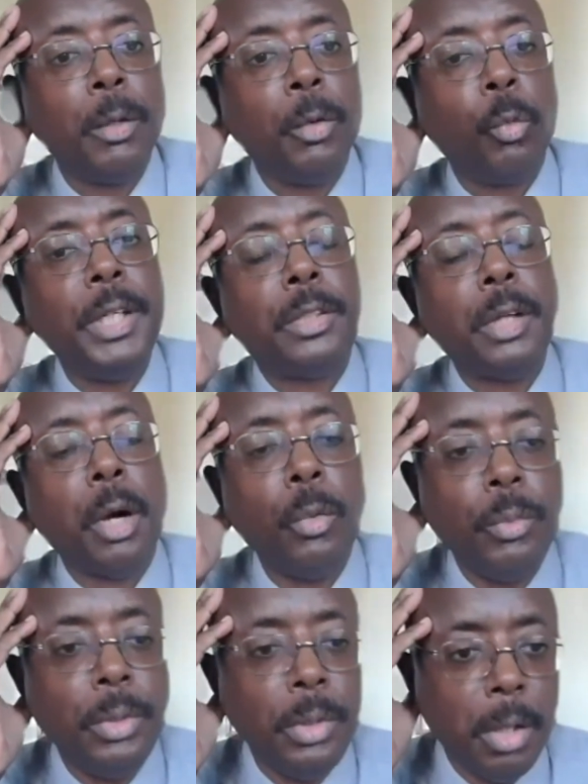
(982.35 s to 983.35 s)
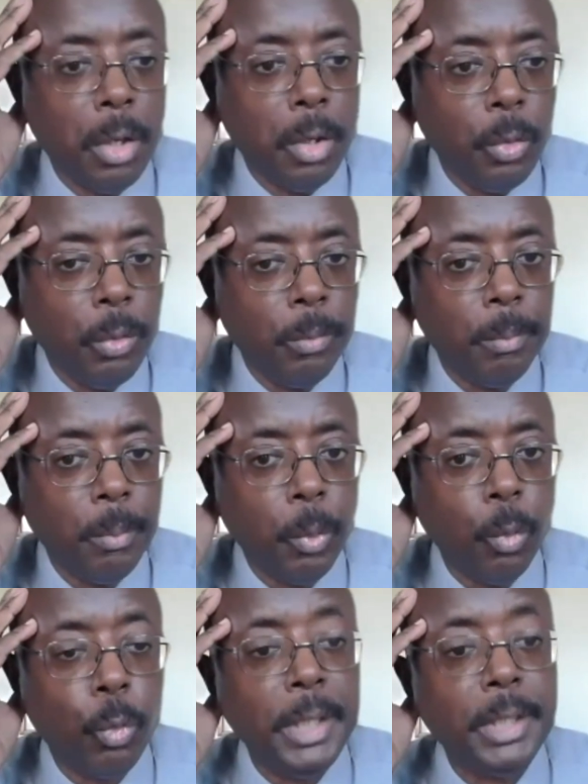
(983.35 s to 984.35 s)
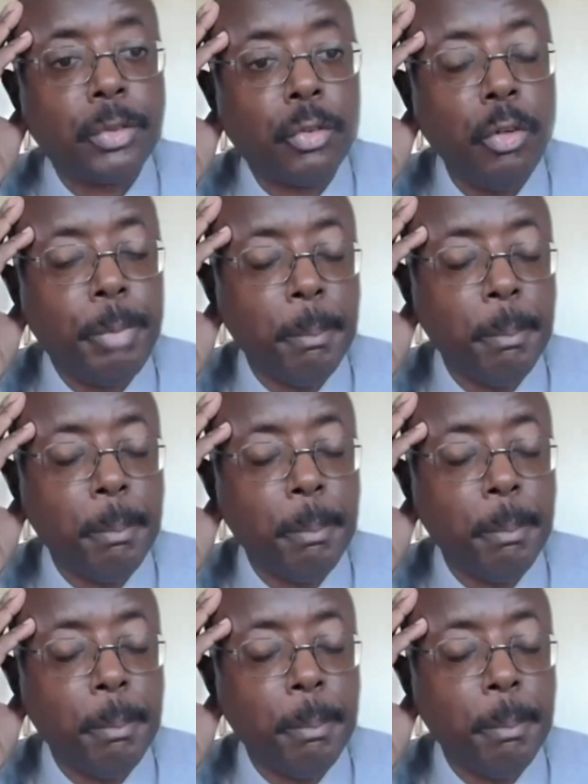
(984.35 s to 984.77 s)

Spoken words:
we don't know which group